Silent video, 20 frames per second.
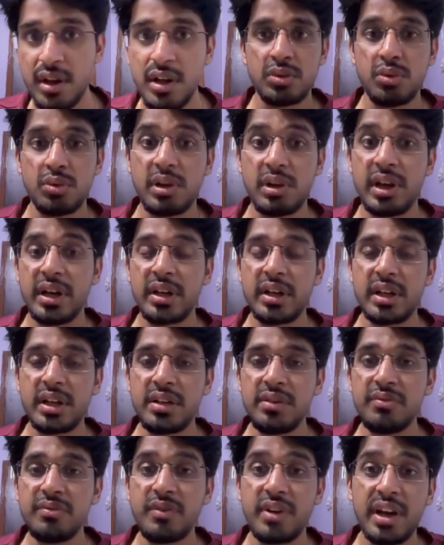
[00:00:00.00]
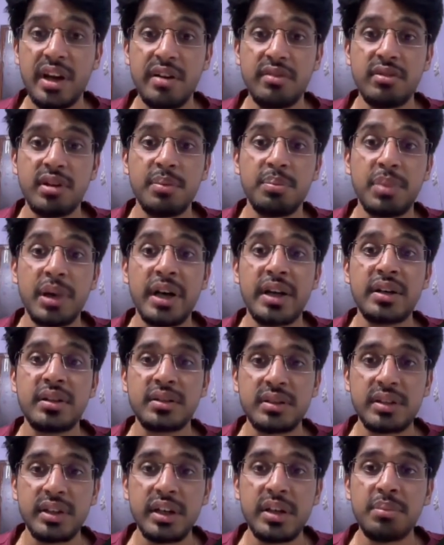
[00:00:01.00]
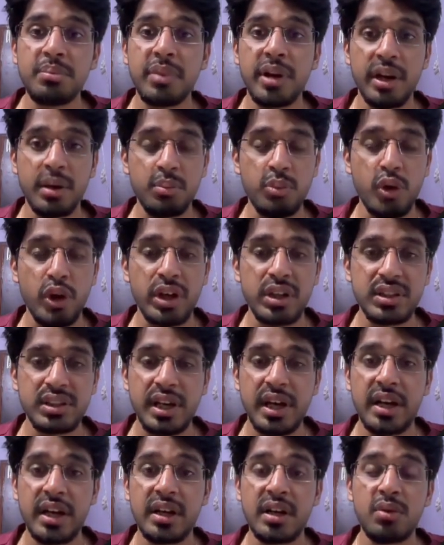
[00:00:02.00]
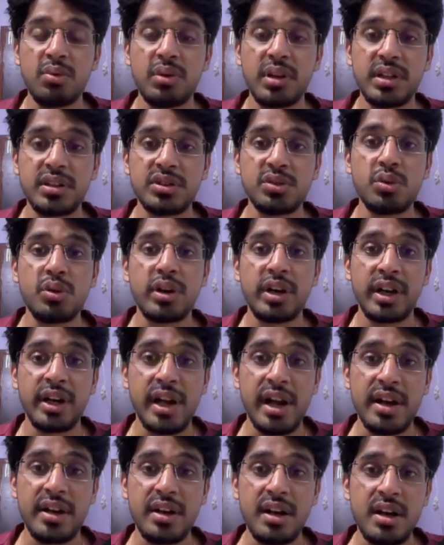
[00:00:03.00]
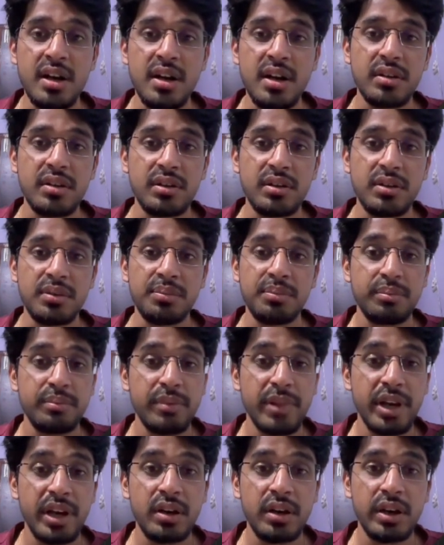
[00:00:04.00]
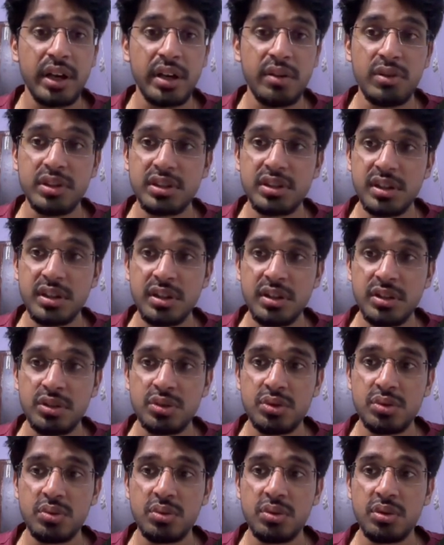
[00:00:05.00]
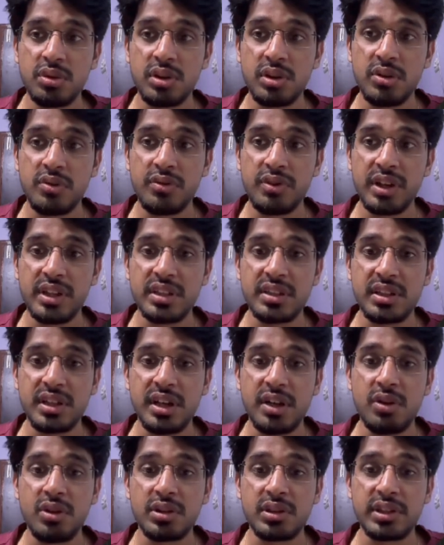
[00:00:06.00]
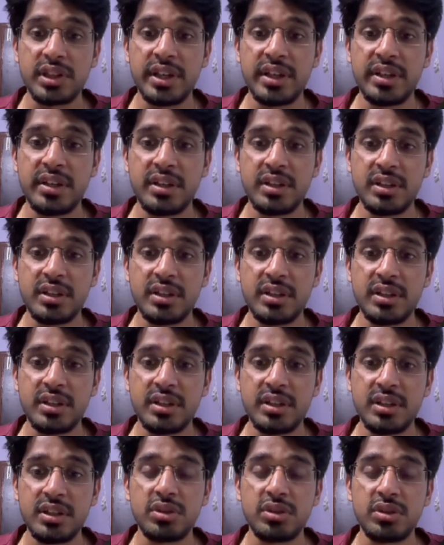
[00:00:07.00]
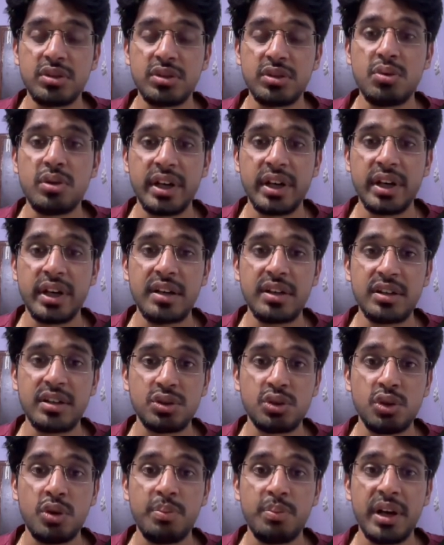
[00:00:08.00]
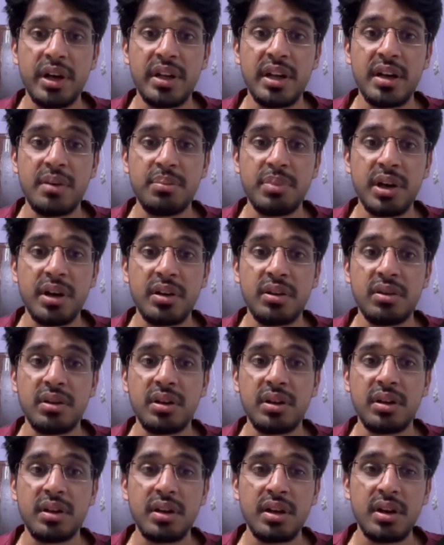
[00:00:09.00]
so currently we have applied 3 breakpoints, and now let's go ahead and make a request. So now if I just click on send, so it should go ahead and stop at that particular